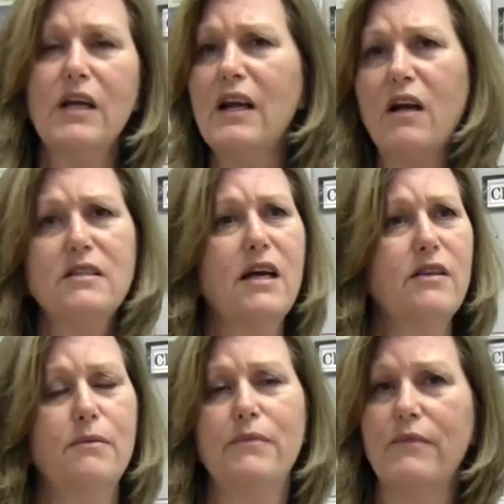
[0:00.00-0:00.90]
And I'll tell
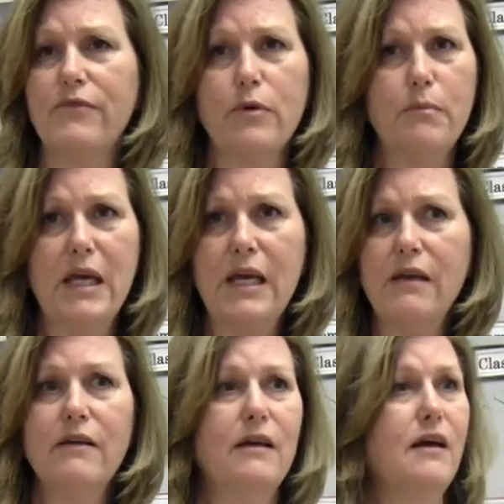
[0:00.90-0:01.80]
them, for
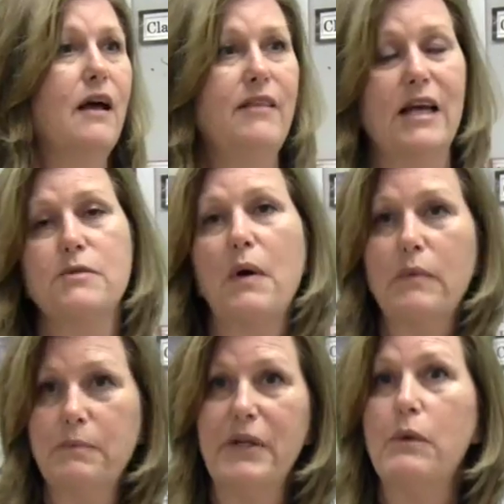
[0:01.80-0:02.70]
me, that's
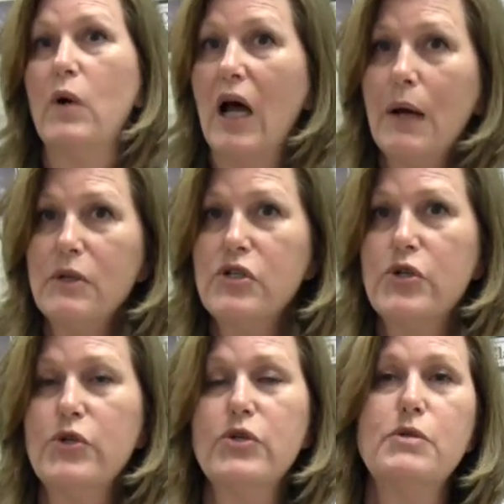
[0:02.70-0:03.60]
probably what I would
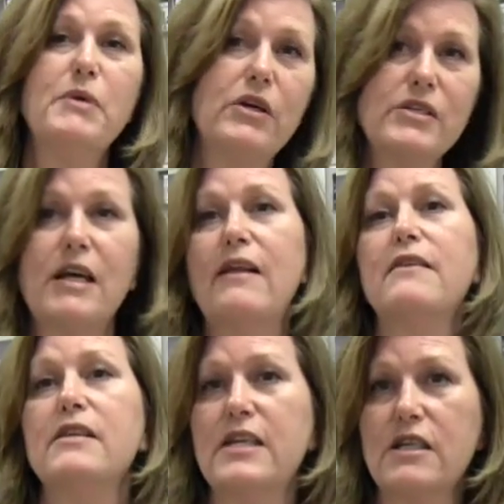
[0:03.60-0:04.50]
choose because I
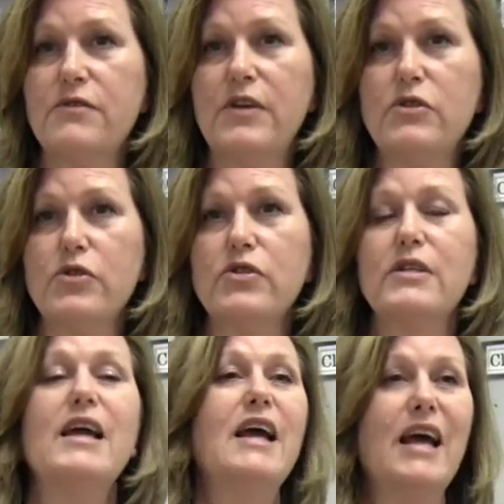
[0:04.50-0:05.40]
like the text
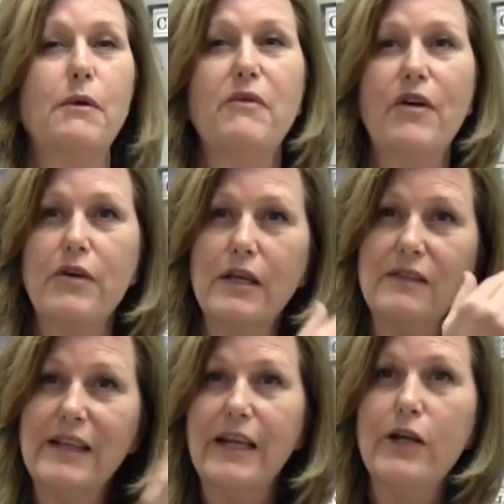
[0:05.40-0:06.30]
features and I'm a very
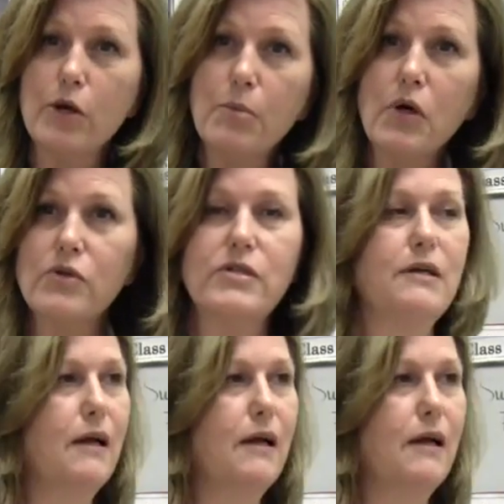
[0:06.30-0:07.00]
linear person.